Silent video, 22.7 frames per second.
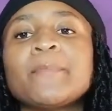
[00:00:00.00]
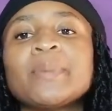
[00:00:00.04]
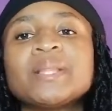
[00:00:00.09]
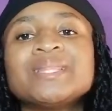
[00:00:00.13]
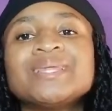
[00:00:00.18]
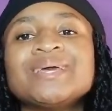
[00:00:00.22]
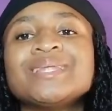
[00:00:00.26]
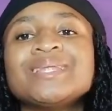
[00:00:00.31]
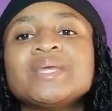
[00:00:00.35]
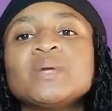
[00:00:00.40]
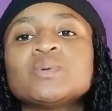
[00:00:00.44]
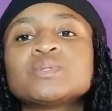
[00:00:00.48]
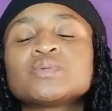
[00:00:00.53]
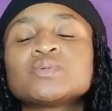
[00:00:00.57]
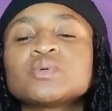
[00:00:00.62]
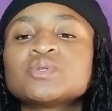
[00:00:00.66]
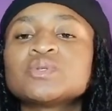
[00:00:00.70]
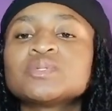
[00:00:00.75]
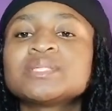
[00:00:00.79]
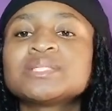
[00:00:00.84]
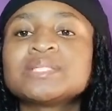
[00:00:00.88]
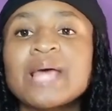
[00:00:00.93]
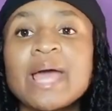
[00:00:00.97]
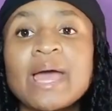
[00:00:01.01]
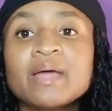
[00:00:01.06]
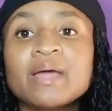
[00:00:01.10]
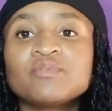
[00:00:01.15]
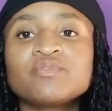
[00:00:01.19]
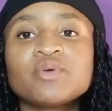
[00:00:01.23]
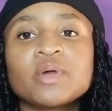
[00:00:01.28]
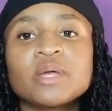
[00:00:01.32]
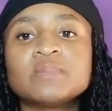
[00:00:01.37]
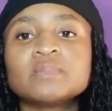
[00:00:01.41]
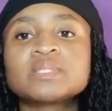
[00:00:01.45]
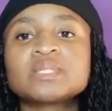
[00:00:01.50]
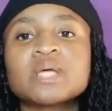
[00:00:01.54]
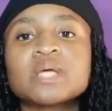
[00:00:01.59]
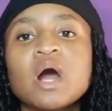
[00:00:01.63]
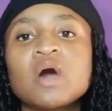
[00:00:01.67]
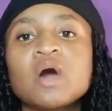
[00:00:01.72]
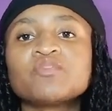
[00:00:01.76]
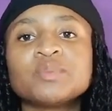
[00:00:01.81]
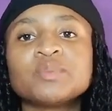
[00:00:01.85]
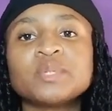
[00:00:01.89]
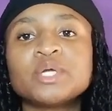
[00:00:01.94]
But then he was also sad for
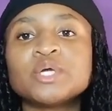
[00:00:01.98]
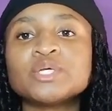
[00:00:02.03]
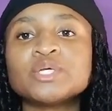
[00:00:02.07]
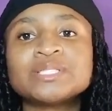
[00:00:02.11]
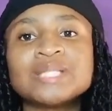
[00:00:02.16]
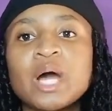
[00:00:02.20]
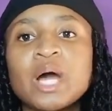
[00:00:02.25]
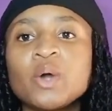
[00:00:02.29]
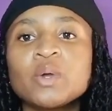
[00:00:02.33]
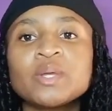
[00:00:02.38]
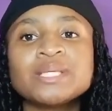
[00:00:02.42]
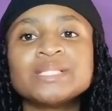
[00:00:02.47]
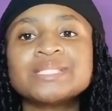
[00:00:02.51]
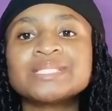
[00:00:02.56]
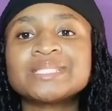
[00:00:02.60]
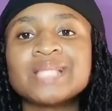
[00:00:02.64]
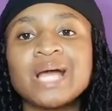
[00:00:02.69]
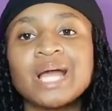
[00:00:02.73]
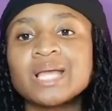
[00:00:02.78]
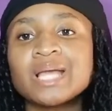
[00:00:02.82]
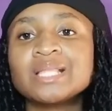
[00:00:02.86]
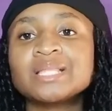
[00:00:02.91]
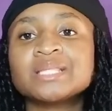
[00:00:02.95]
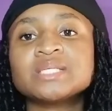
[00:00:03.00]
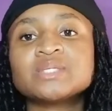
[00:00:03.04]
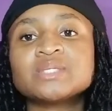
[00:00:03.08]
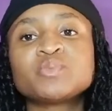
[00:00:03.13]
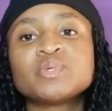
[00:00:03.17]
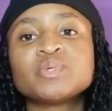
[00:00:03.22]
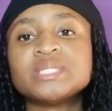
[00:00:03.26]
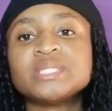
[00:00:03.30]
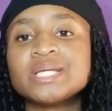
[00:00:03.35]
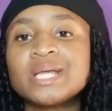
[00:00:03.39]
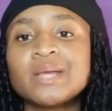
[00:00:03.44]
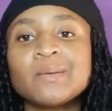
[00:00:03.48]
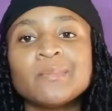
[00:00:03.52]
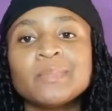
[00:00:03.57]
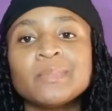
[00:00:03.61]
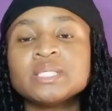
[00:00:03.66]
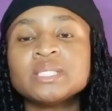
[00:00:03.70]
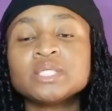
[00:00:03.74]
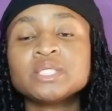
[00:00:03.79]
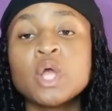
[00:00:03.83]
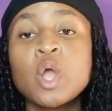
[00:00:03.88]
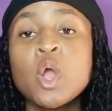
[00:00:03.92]
himself because now he's stuck in this
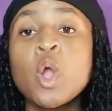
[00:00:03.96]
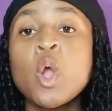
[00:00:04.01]
predicament